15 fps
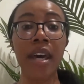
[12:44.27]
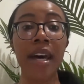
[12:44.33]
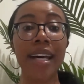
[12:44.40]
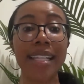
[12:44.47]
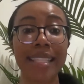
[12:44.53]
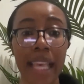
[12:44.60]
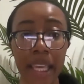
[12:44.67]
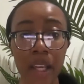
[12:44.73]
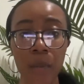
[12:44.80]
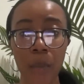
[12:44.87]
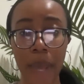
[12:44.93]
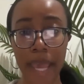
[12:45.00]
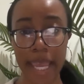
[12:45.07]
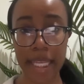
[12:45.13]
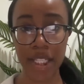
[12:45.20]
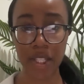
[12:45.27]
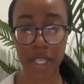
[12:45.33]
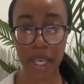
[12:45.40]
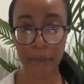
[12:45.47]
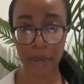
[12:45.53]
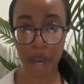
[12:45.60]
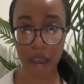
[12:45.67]
Second way to
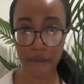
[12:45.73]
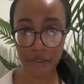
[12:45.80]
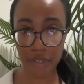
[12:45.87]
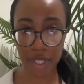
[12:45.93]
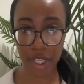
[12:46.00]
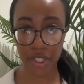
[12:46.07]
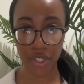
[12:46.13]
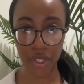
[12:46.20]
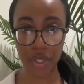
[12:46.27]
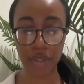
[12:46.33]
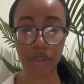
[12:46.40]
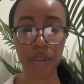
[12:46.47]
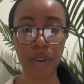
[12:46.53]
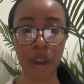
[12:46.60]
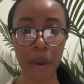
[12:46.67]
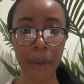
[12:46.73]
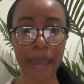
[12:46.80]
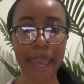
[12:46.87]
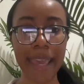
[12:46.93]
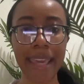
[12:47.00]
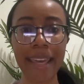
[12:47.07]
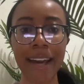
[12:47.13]
keep a conversation
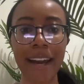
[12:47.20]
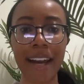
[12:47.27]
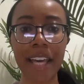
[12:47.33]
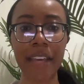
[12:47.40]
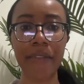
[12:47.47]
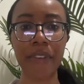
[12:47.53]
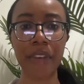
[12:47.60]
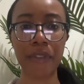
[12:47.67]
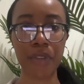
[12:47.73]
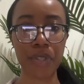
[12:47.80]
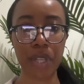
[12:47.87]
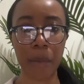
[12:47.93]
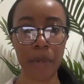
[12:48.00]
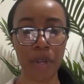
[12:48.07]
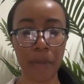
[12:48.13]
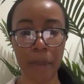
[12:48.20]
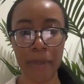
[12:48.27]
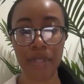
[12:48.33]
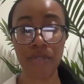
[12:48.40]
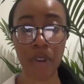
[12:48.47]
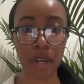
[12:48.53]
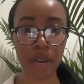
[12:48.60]
going, if you're someone who maybe
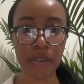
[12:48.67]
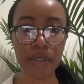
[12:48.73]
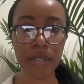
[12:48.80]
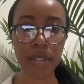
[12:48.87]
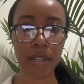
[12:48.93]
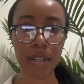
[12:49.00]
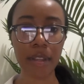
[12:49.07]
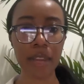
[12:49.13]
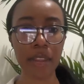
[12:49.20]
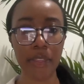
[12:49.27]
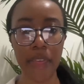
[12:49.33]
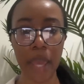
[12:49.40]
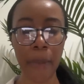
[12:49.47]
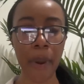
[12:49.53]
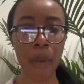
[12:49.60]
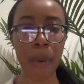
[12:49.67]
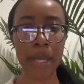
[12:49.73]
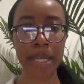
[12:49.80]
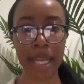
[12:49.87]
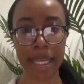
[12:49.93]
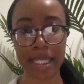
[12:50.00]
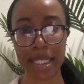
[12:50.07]
struggles to think about what
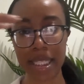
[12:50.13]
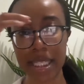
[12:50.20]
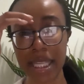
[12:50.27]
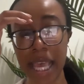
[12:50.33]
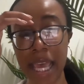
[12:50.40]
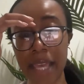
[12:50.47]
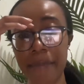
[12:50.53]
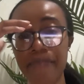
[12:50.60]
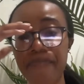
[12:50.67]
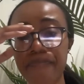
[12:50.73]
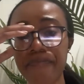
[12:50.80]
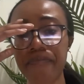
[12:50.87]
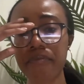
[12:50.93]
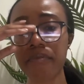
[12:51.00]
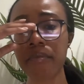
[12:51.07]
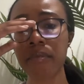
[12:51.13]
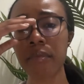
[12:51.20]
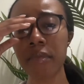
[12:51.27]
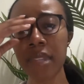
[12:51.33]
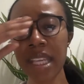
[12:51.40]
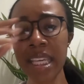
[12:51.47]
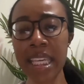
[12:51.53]
next to say,
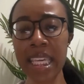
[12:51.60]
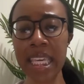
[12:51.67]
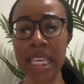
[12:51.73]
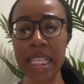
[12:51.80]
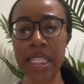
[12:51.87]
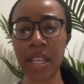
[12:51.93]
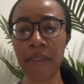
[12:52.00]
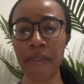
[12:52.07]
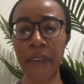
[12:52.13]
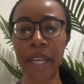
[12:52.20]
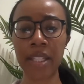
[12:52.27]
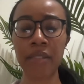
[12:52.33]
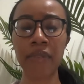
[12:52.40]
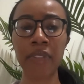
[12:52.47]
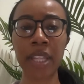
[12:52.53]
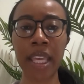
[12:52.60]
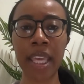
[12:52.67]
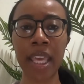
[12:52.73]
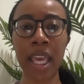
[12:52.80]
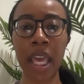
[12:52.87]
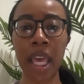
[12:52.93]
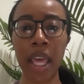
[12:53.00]
is
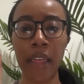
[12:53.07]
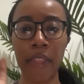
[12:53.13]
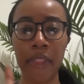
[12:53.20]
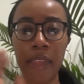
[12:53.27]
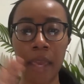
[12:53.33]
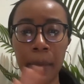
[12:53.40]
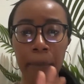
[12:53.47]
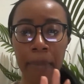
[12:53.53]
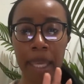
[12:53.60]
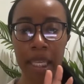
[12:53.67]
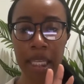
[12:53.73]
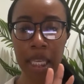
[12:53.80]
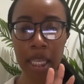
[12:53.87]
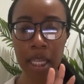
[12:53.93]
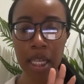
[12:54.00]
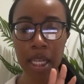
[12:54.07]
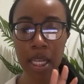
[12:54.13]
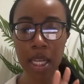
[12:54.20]
effectively the opinion